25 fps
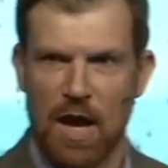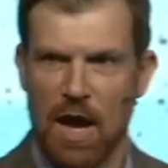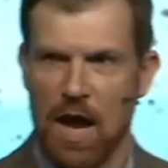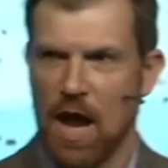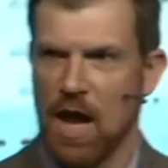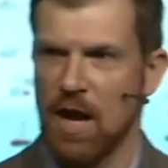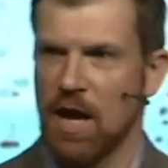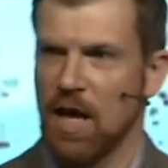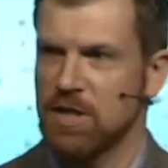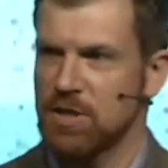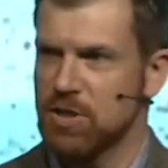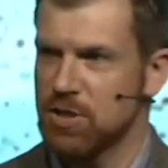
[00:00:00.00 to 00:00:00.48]

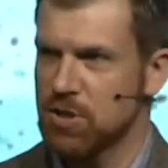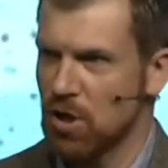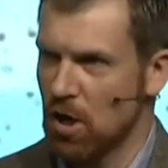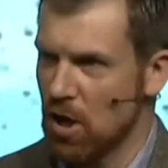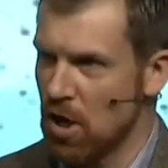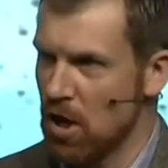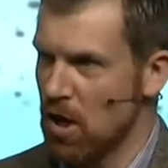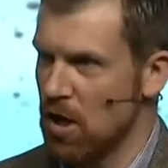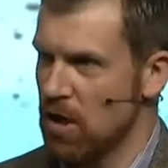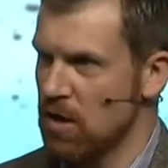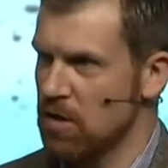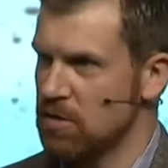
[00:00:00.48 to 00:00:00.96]
and I
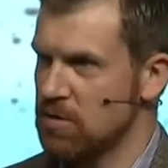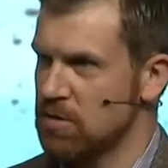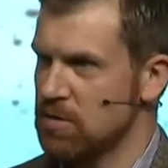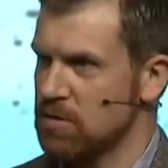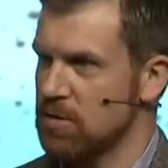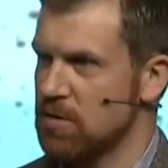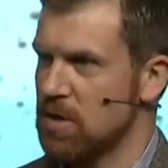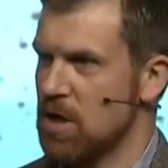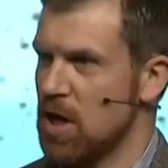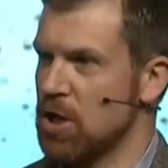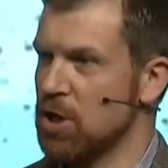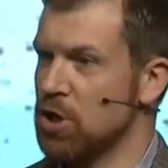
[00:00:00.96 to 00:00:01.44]
saw
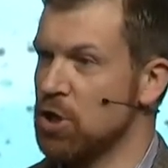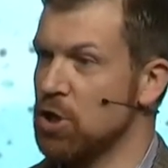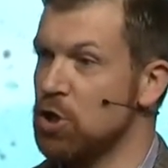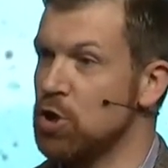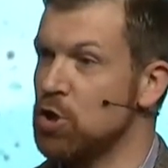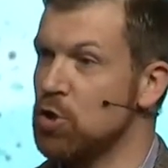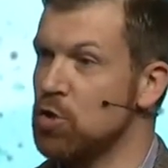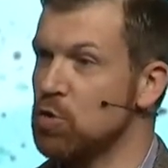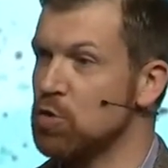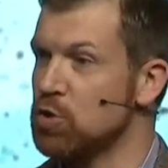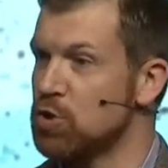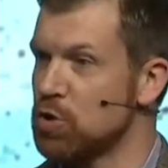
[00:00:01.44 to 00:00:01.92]
a
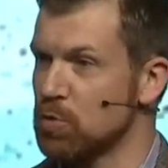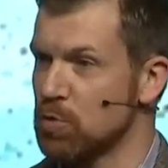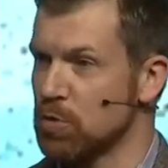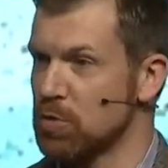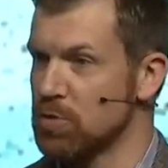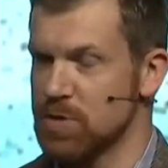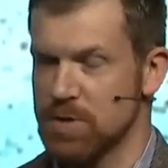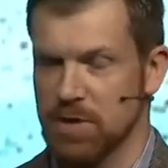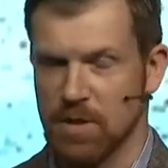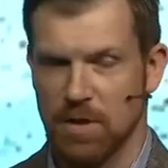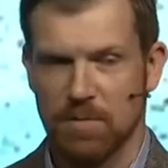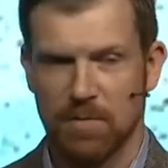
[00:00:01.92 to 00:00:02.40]
new
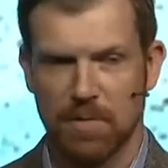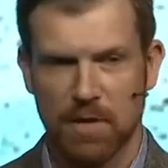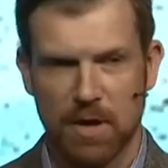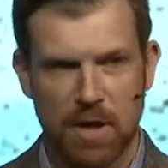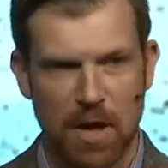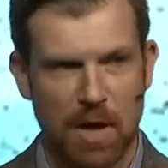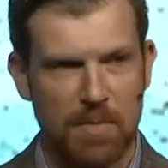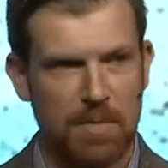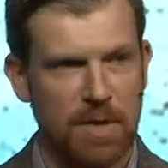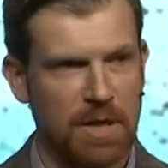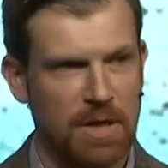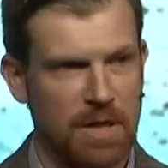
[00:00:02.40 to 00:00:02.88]
Jerusalem
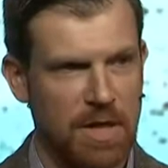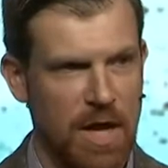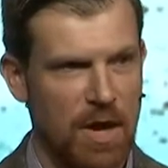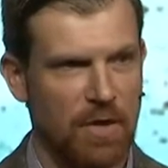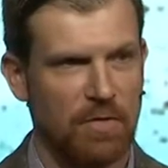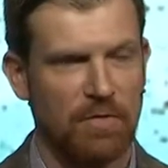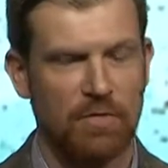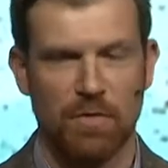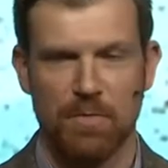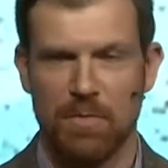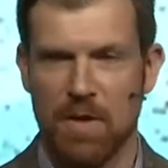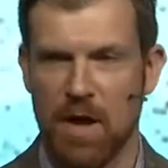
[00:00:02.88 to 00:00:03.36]
coming
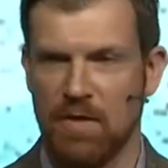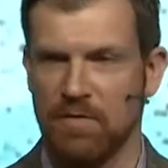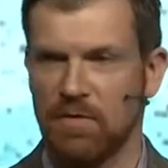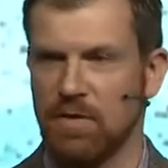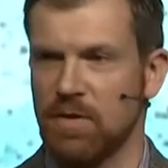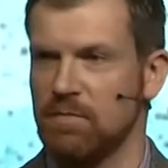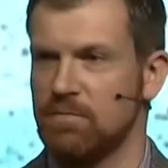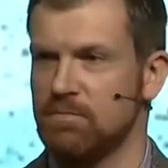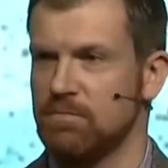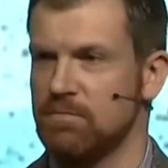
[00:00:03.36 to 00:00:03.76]
down from heaven.